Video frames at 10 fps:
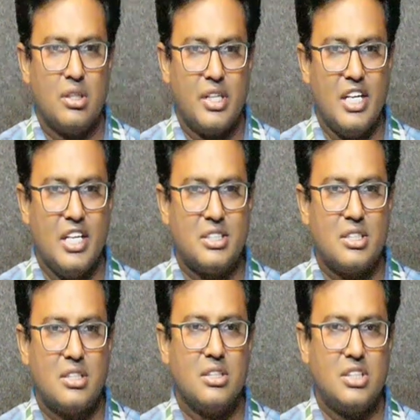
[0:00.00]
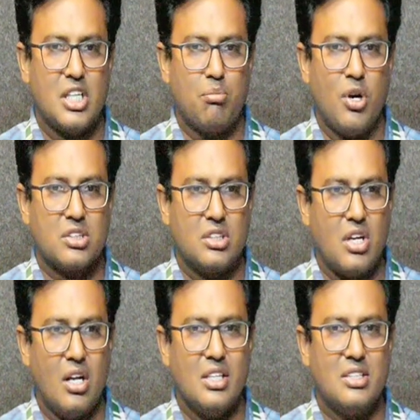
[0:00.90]
lists, checkboxes,
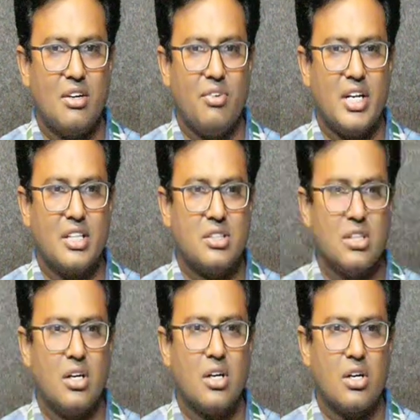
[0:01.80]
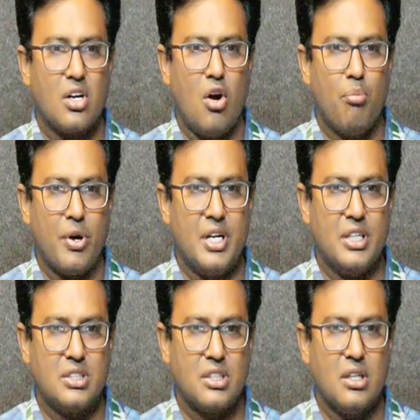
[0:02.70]
all these are various
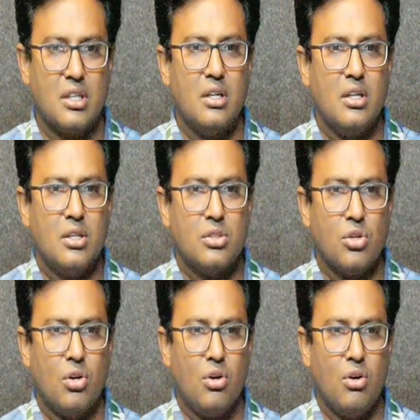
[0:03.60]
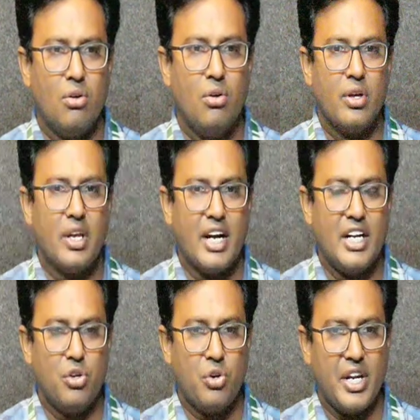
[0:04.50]
components. So in
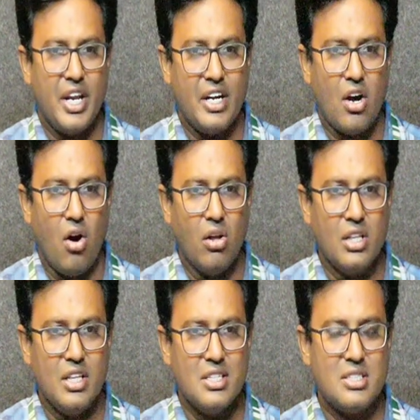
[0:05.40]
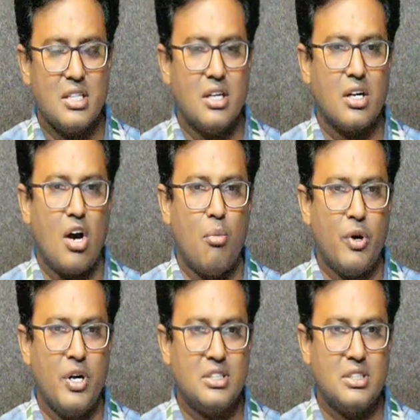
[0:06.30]
order to create all these
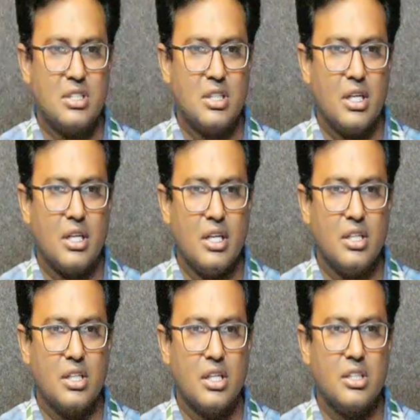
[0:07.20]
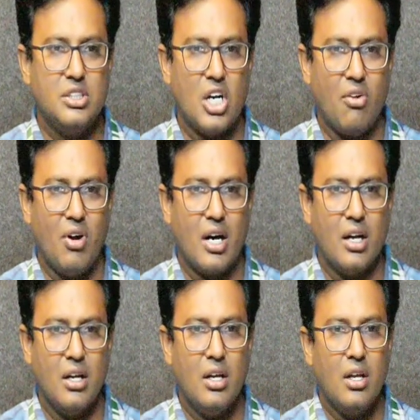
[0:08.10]
components in
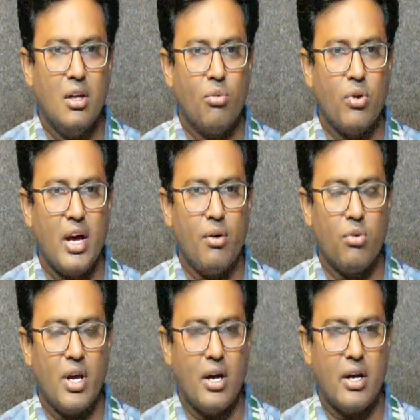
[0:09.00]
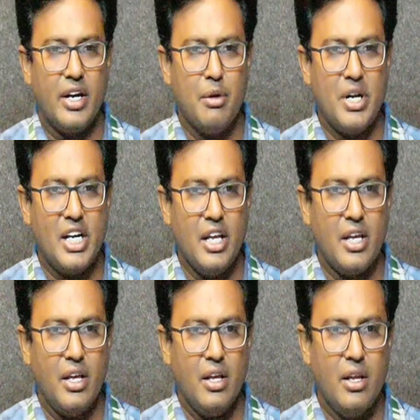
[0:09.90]
Java, we are
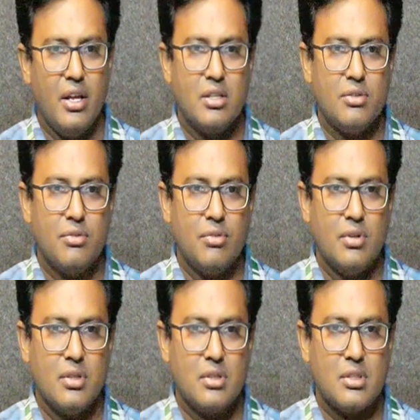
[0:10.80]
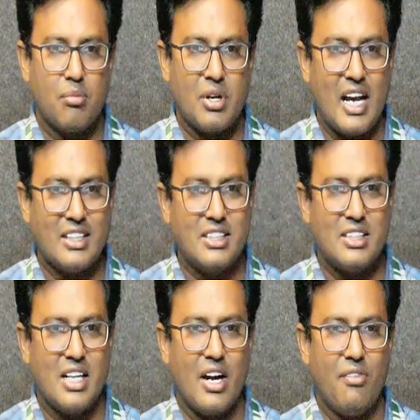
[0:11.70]
ready-madely some classes
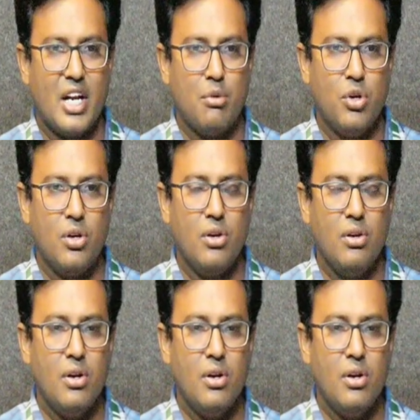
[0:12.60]
are available.